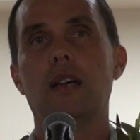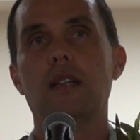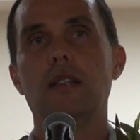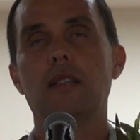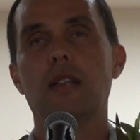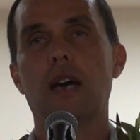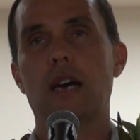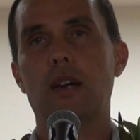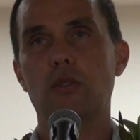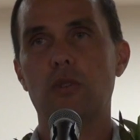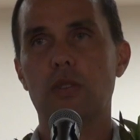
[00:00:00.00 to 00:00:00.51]

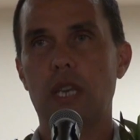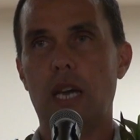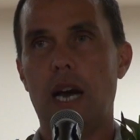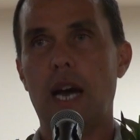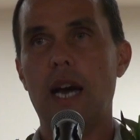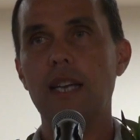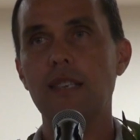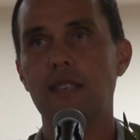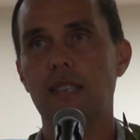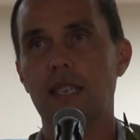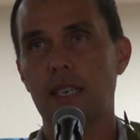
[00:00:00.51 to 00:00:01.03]
Not only
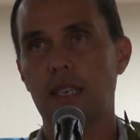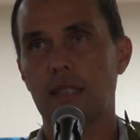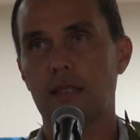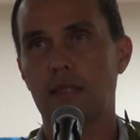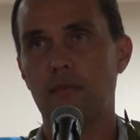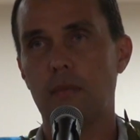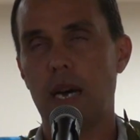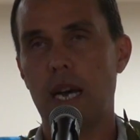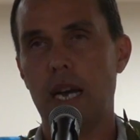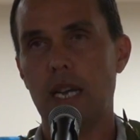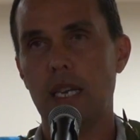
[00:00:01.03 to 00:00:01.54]
I say
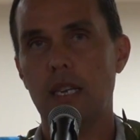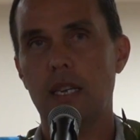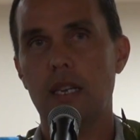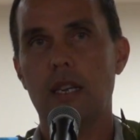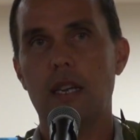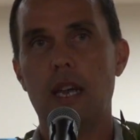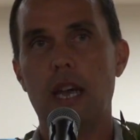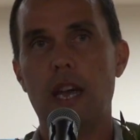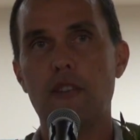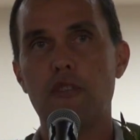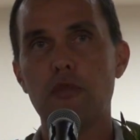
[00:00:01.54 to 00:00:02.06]
it's mine,
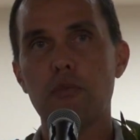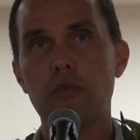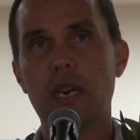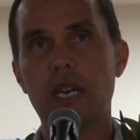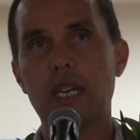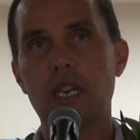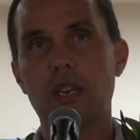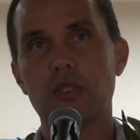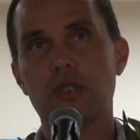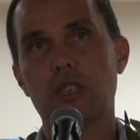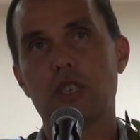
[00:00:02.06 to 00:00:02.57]

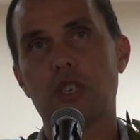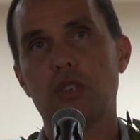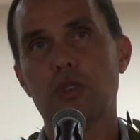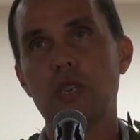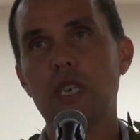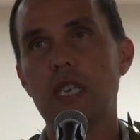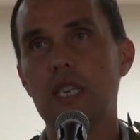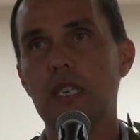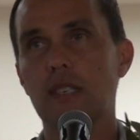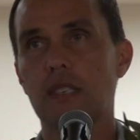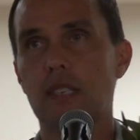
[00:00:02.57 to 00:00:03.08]
everybody else
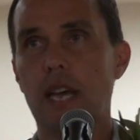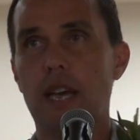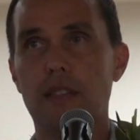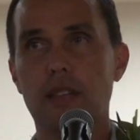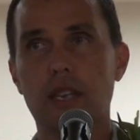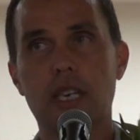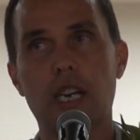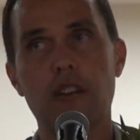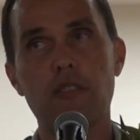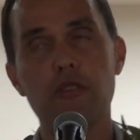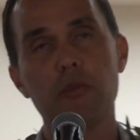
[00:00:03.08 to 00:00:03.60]
agrees, and
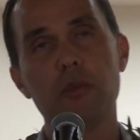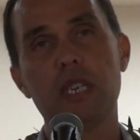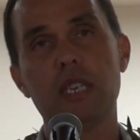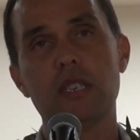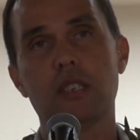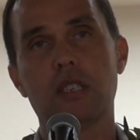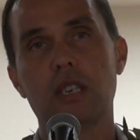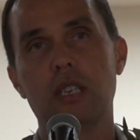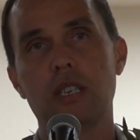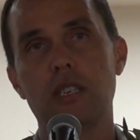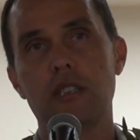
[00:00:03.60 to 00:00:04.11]
the government
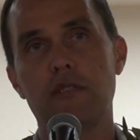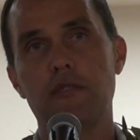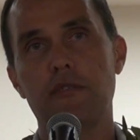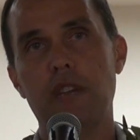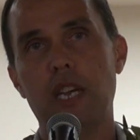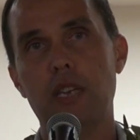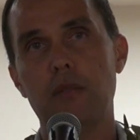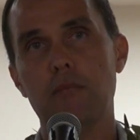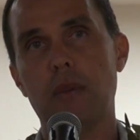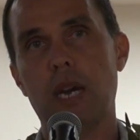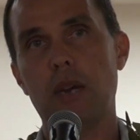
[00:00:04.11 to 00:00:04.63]
is going to
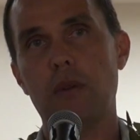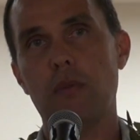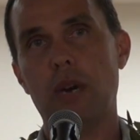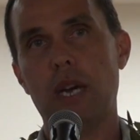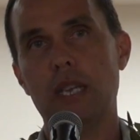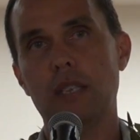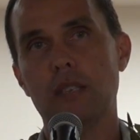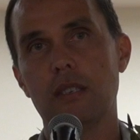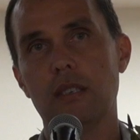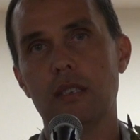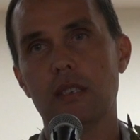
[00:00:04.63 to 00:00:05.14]
defend my
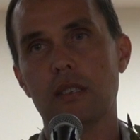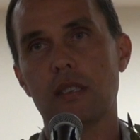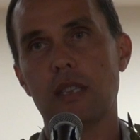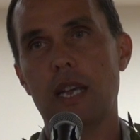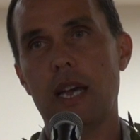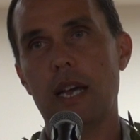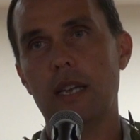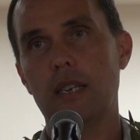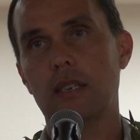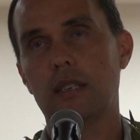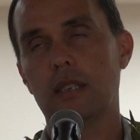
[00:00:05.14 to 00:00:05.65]
right to this
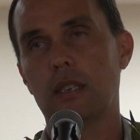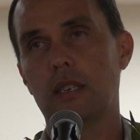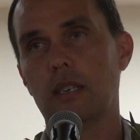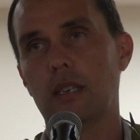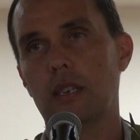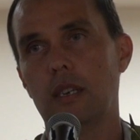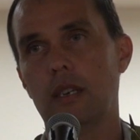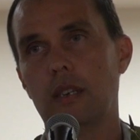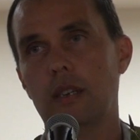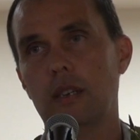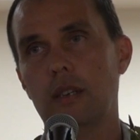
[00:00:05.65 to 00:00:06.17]
land.
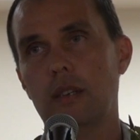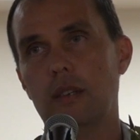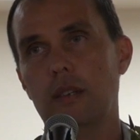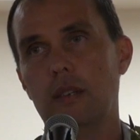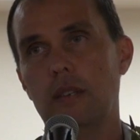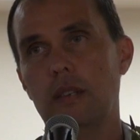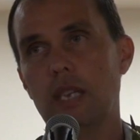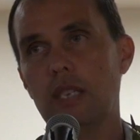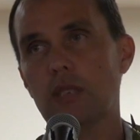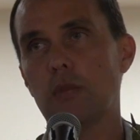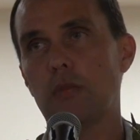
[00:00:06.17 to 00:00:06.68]

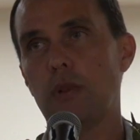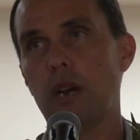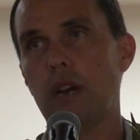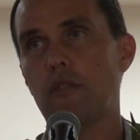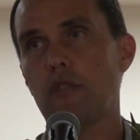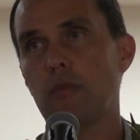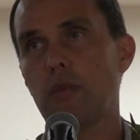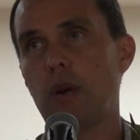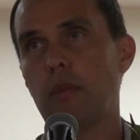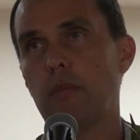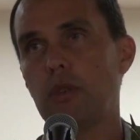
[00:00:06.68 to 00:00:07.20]
That's what
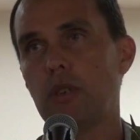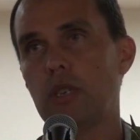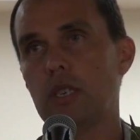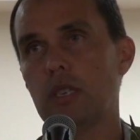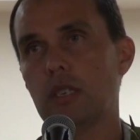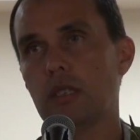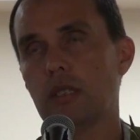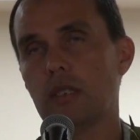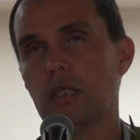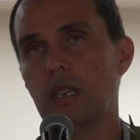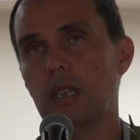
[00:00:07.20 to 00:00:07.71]
private property
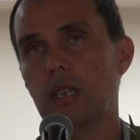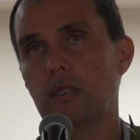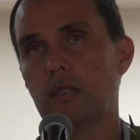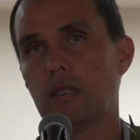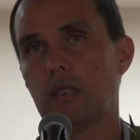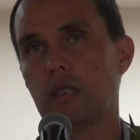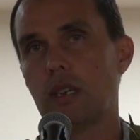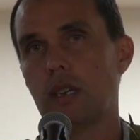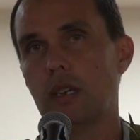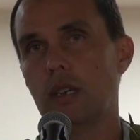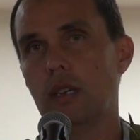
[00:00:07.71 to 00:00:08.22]
is.
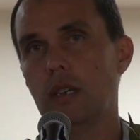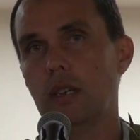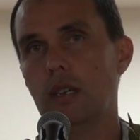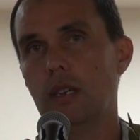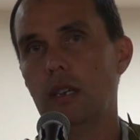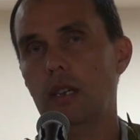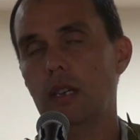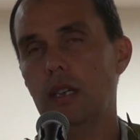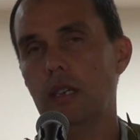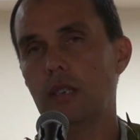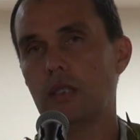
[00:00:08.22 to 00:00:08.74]
It's
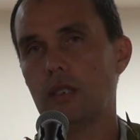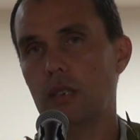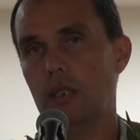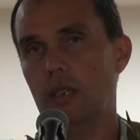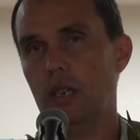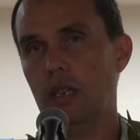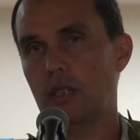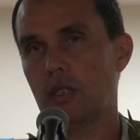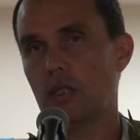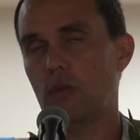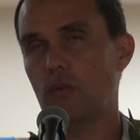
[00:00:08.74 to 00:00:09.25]

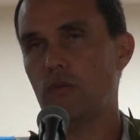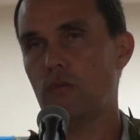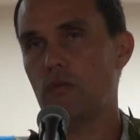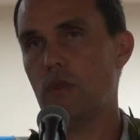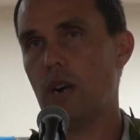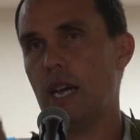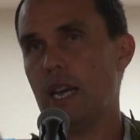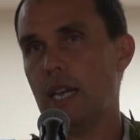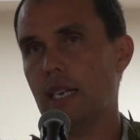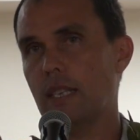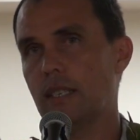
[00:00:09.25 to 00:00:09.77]
a
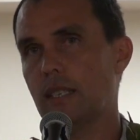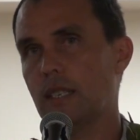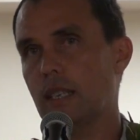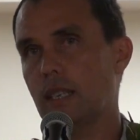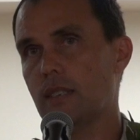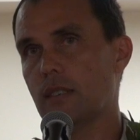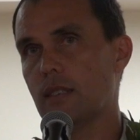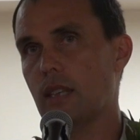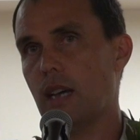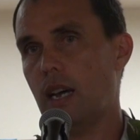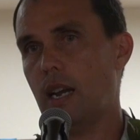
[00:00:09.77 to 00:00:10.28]
right.
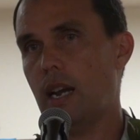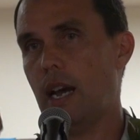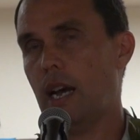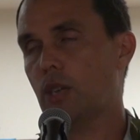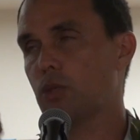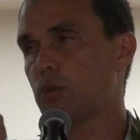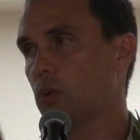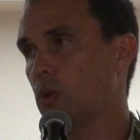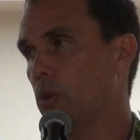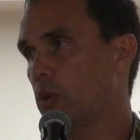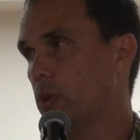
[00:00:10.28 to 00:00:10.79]
It's not
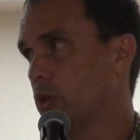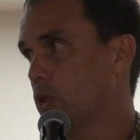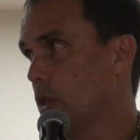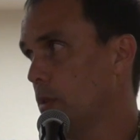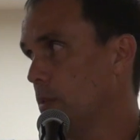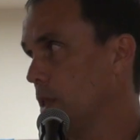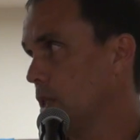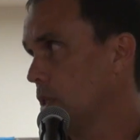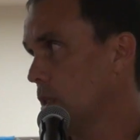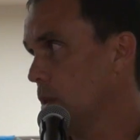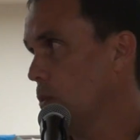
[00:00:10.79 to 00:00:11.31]
actual
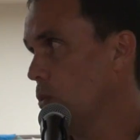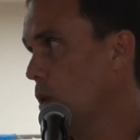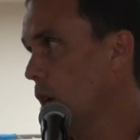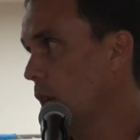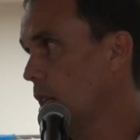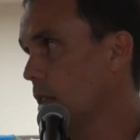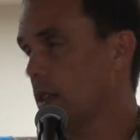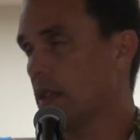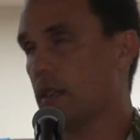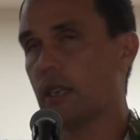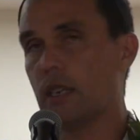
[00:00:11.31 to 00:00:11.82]
ownership. It's a
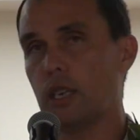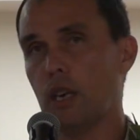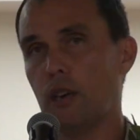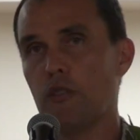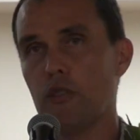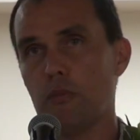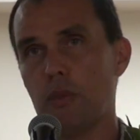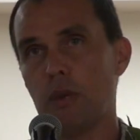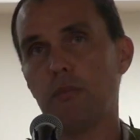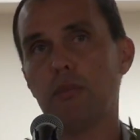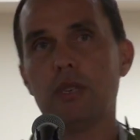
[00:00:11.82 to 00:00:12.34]
right that the
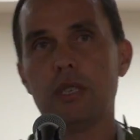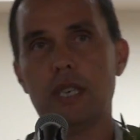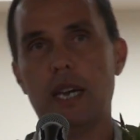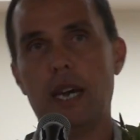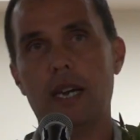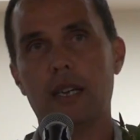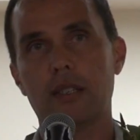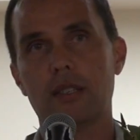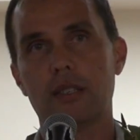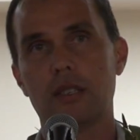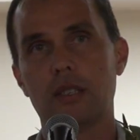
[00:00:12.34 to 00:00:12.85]
government
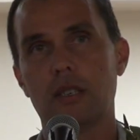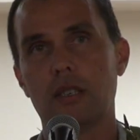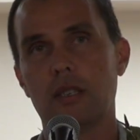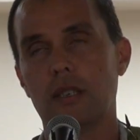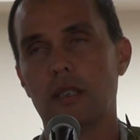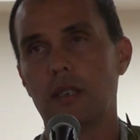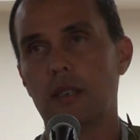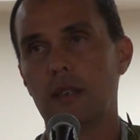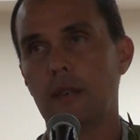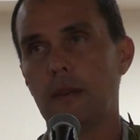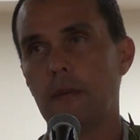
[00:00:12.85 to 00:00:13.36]
protects.